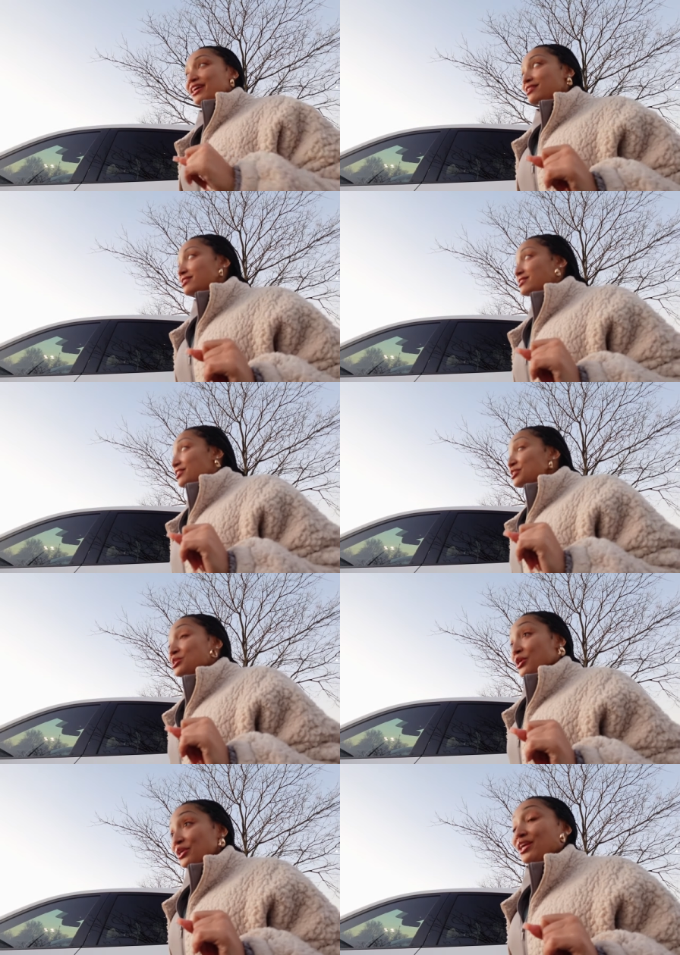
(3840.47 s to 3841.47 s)
It's
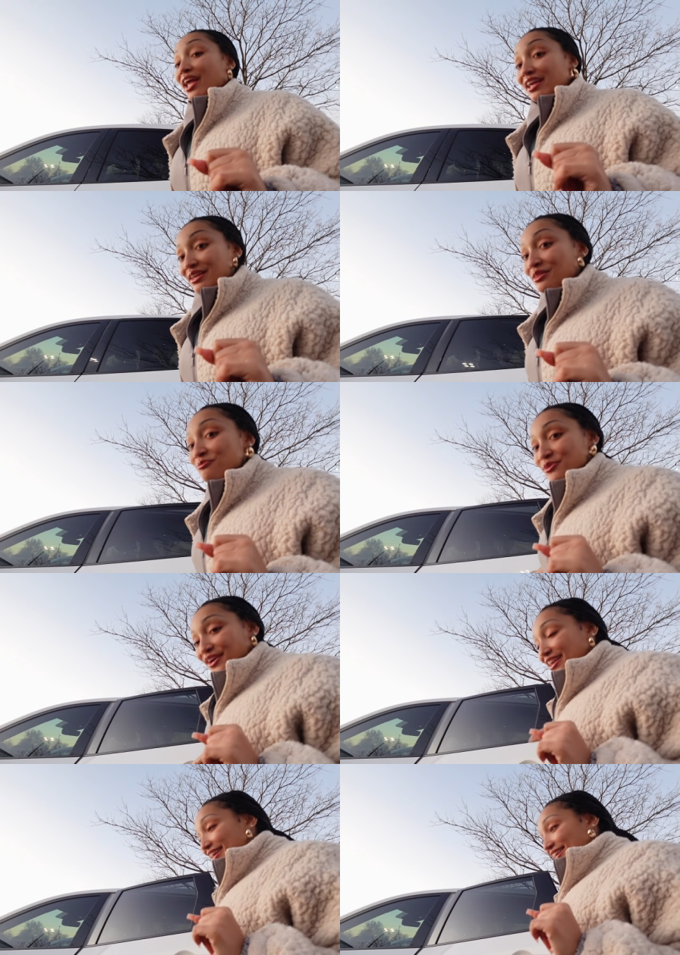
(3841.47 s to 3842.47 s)
6:38 in the
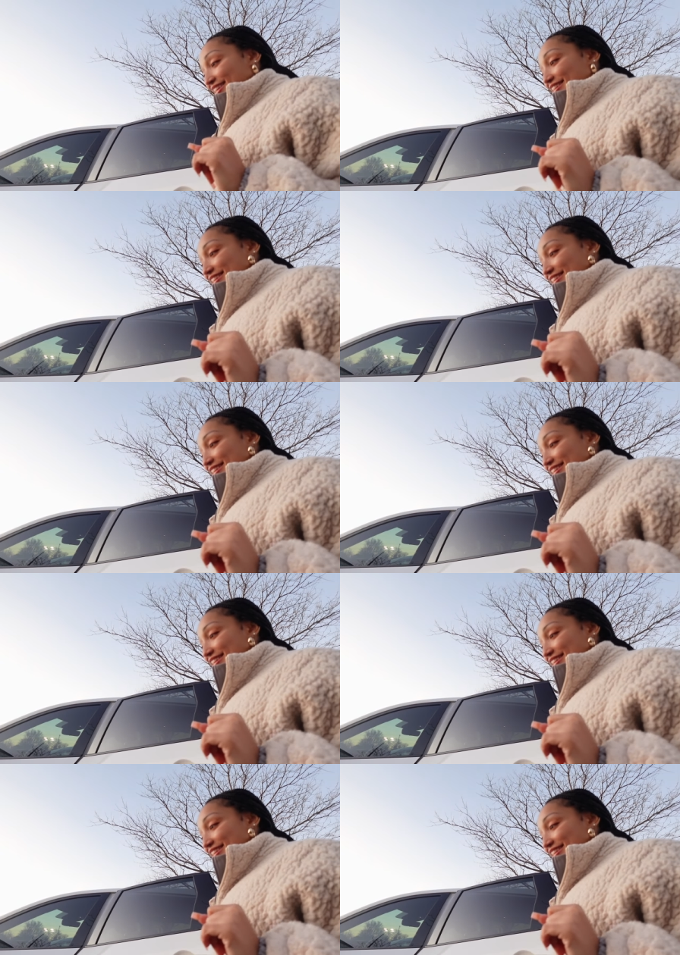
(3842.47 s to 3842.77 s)
morning.